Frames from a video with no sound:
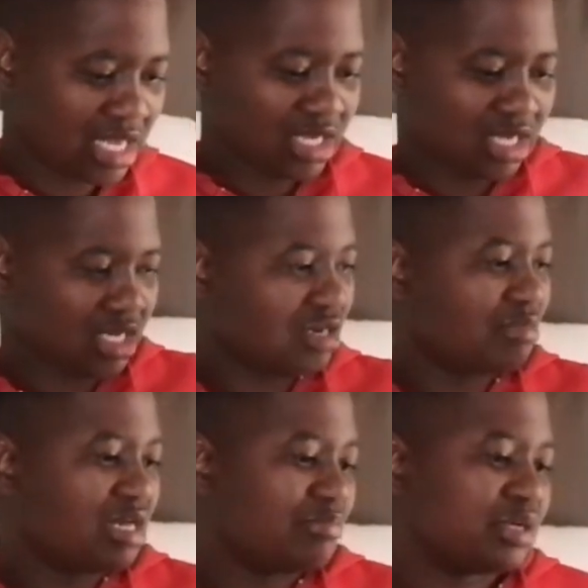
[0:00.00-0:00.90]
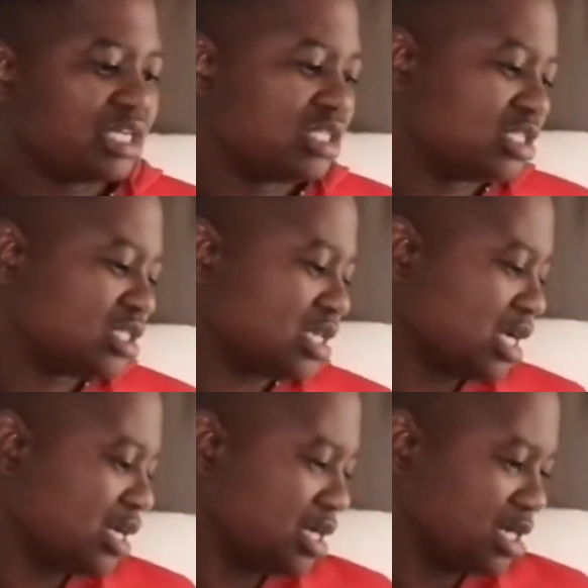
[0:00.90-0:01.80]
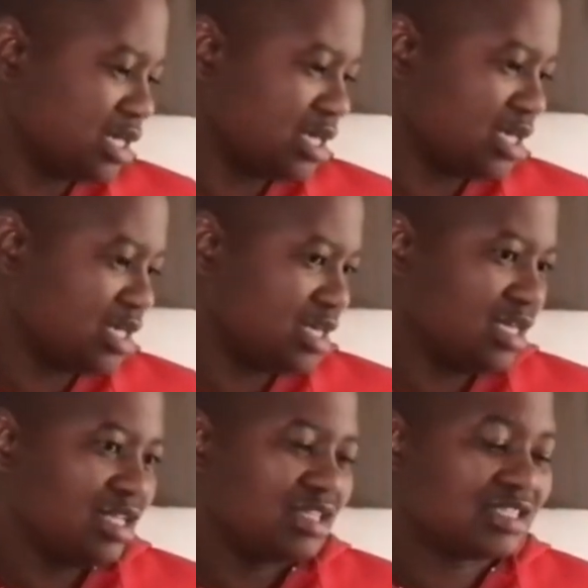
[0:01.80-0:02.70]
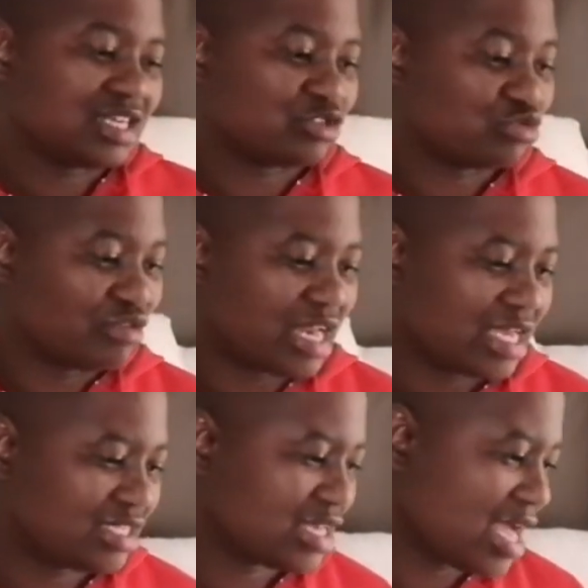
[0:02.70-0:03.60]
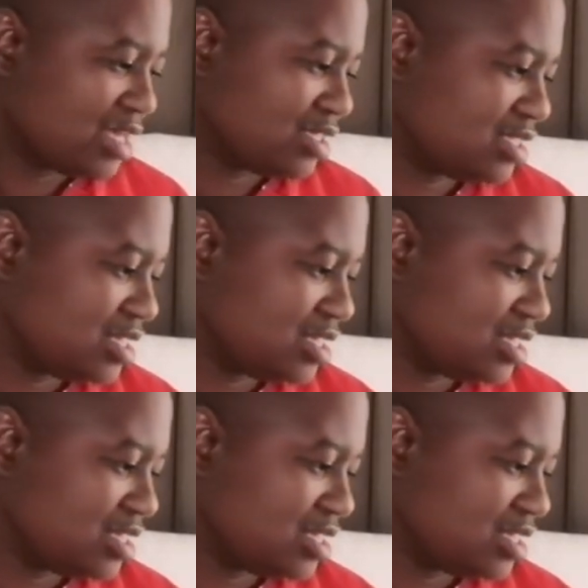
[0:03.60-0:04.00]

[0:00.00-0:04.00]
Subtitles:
like animal prints. These are so nice, guys.